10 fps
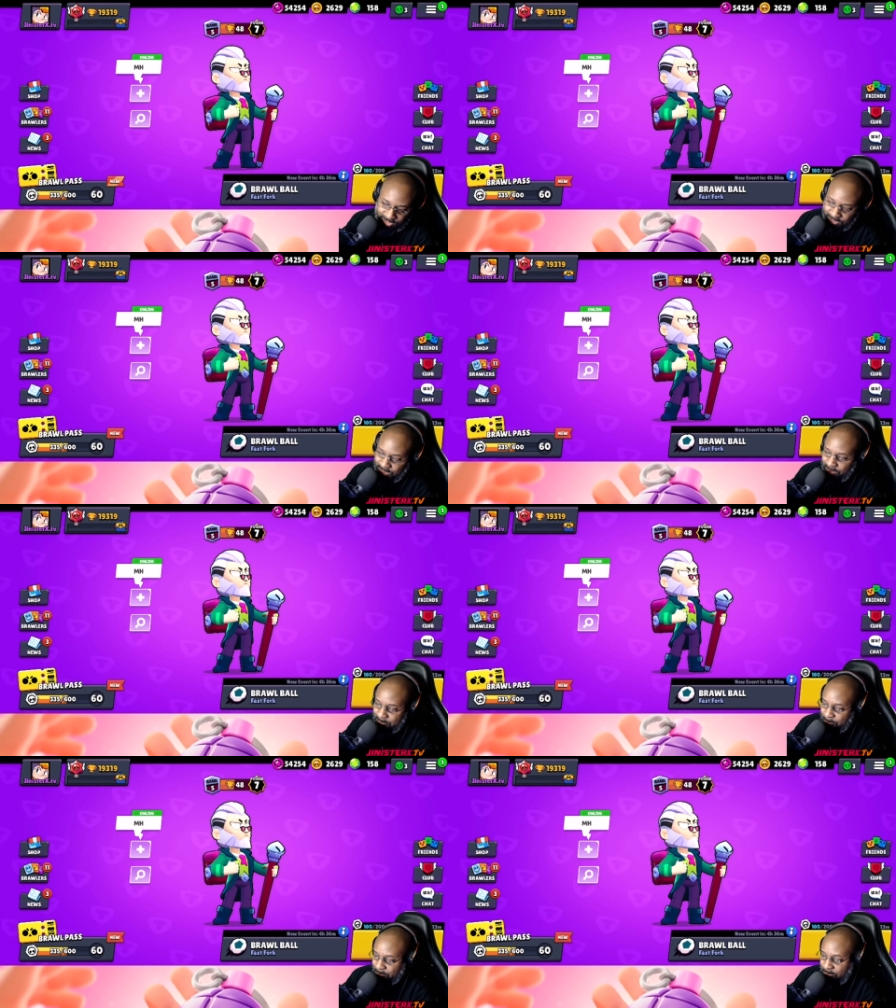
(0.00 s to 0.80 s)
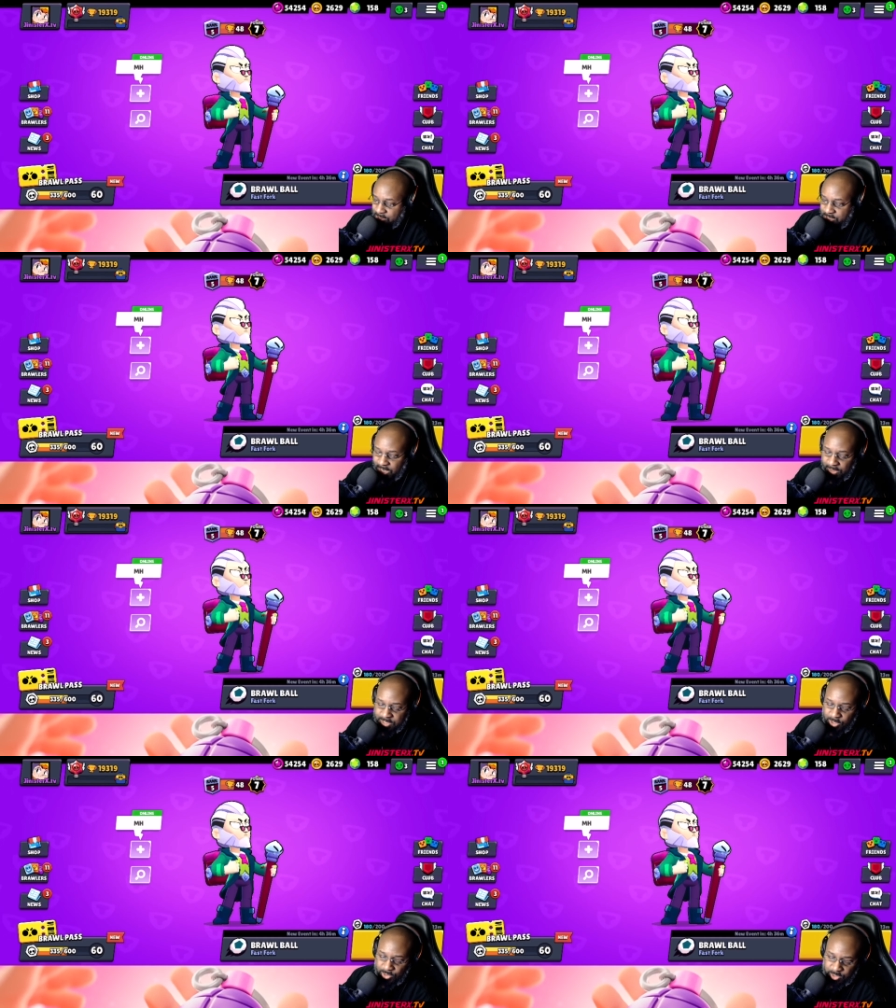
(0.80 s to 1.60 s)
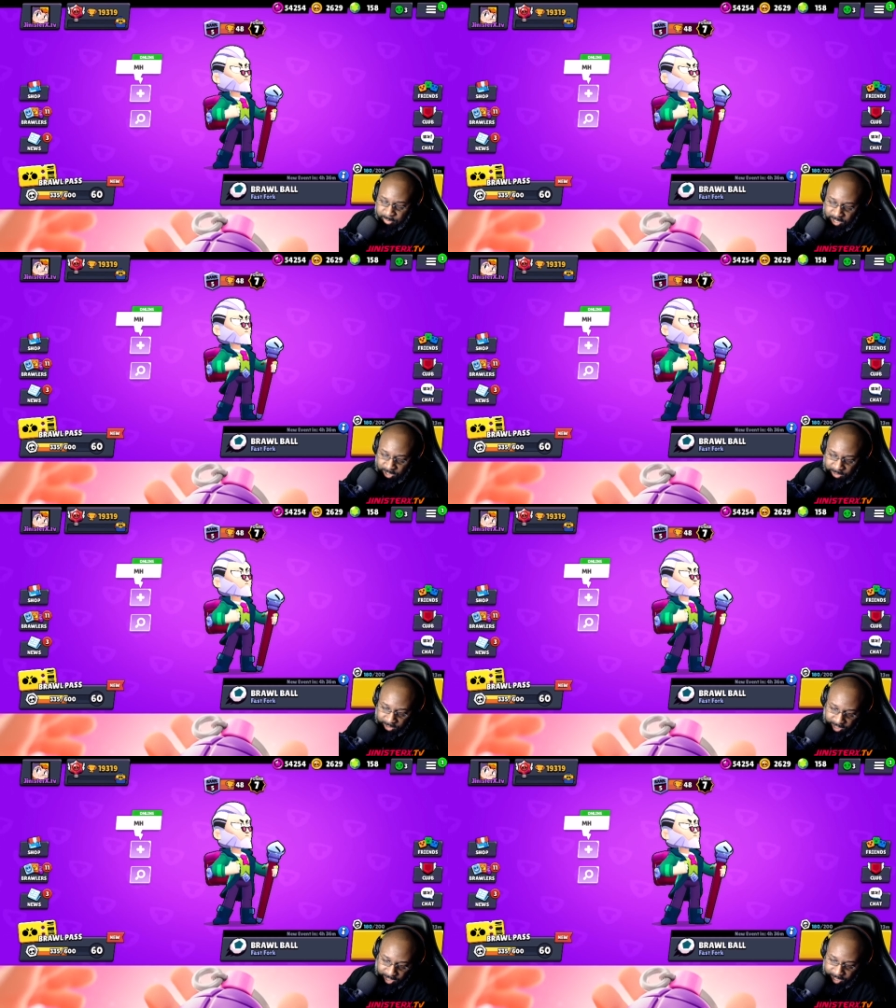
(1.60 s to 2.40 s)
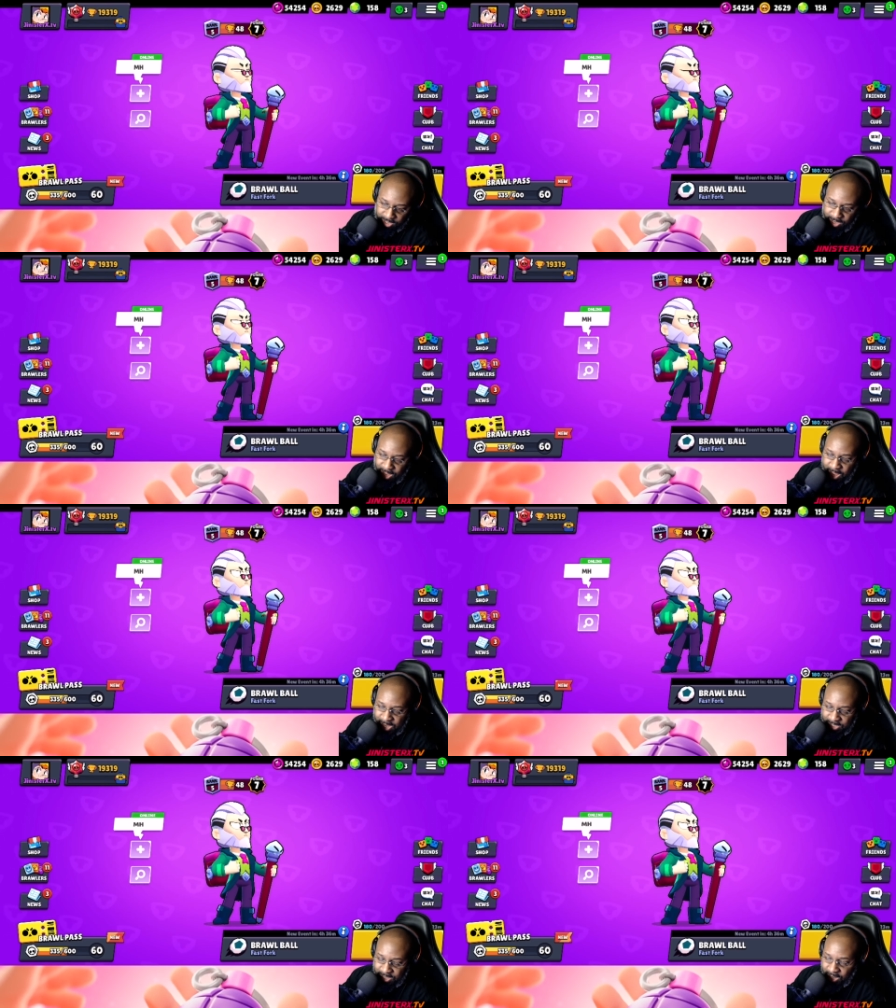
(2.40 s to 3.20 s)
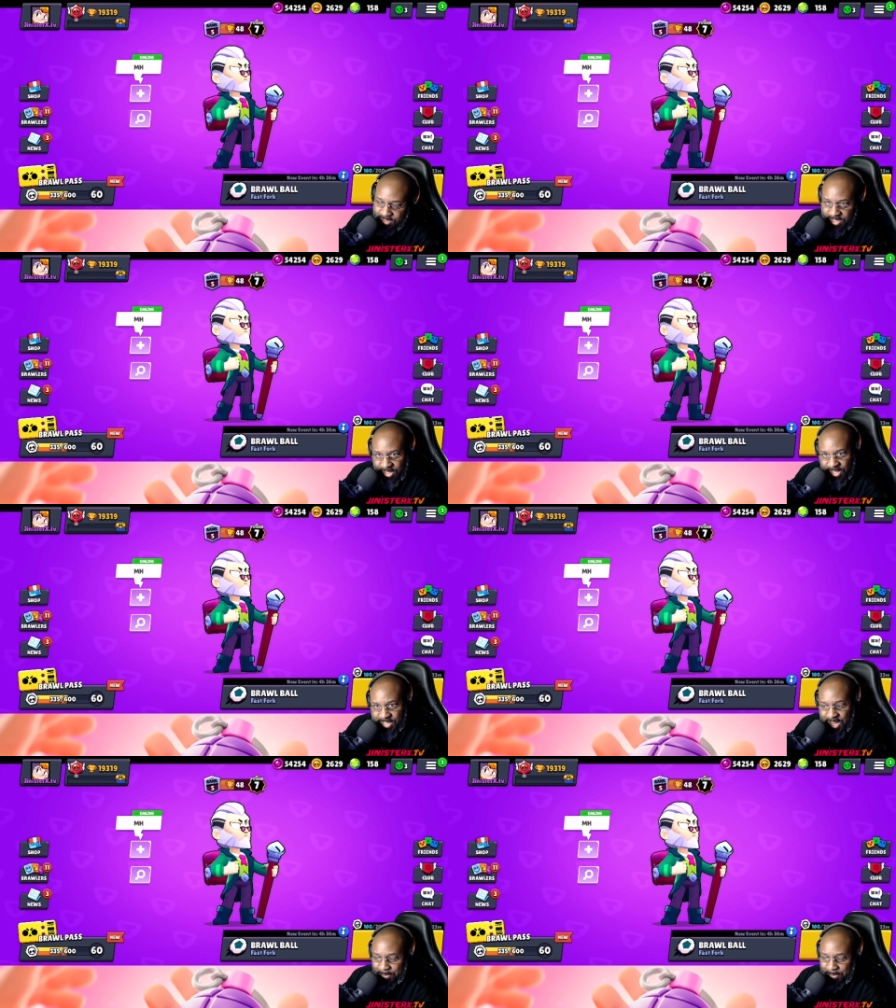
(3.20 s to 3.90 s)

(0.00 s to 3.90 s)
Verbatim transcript: Yeah, check out the socials below and I'll see you next time.